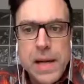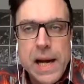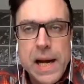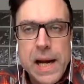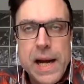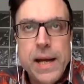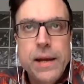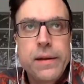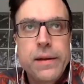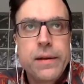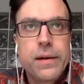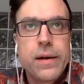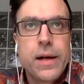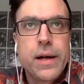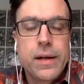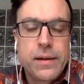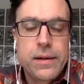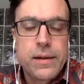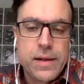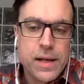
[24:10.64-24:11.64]
I
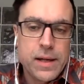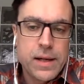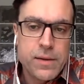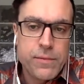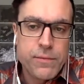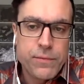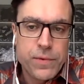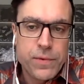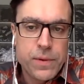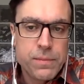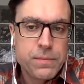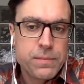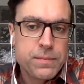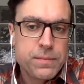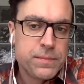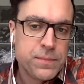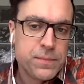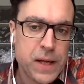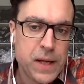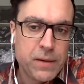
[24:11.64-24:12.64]
come from
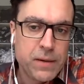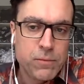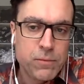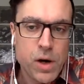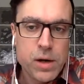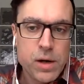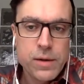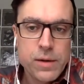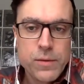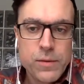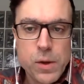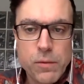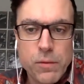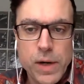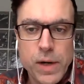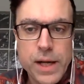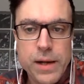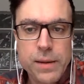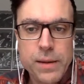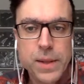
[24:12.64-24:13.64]
like rock and roll,
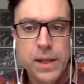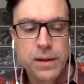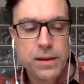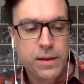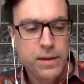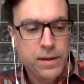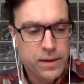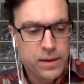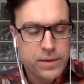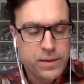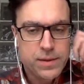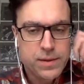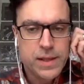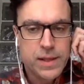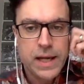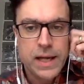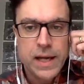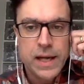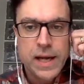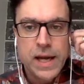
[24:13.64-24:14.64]
right? I mean, it's
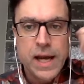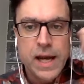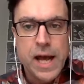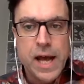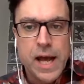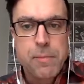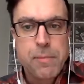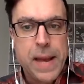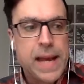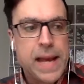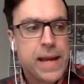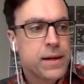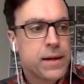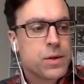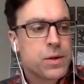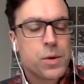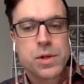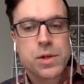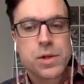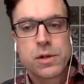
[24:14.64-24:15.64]
like a band
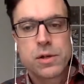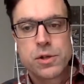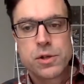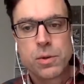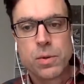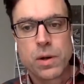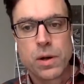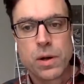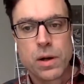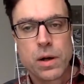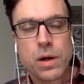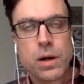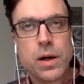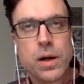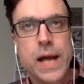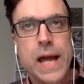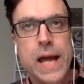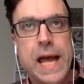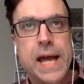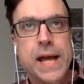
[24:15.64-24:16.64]
goes on tour
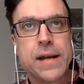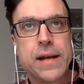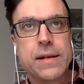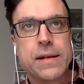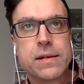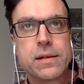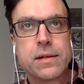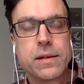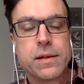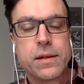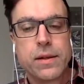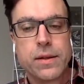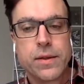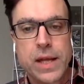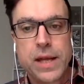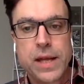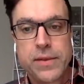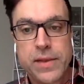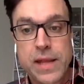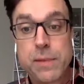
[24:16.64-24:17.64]
and
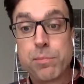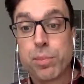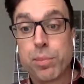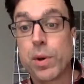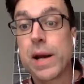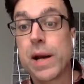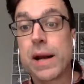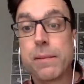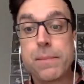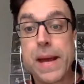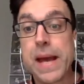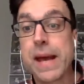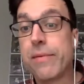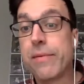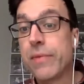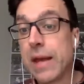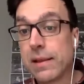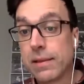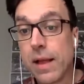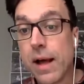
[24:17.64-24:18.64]
they bring a band
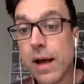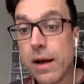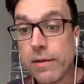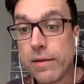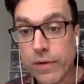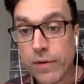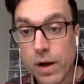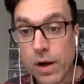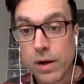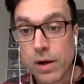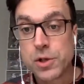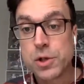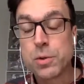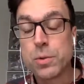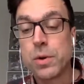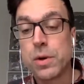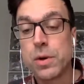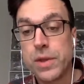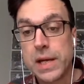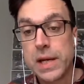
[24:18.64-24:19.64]
they love on
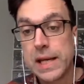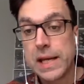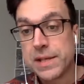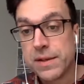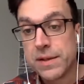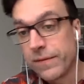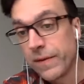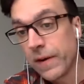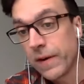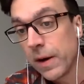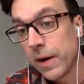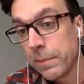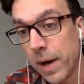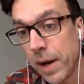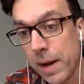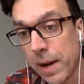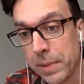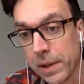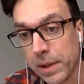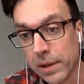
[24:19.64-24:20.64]
tour that isn't very
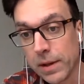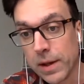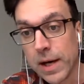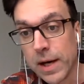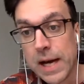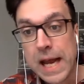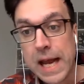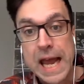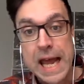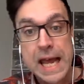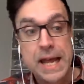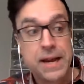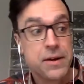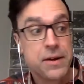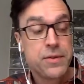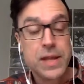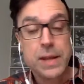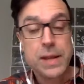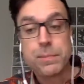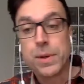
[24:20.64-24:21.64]
popular. And
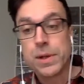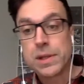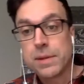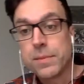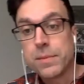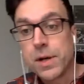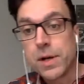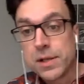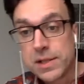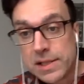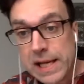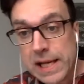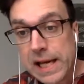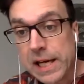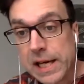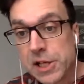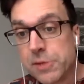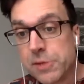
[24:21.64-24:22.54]
they put them on stage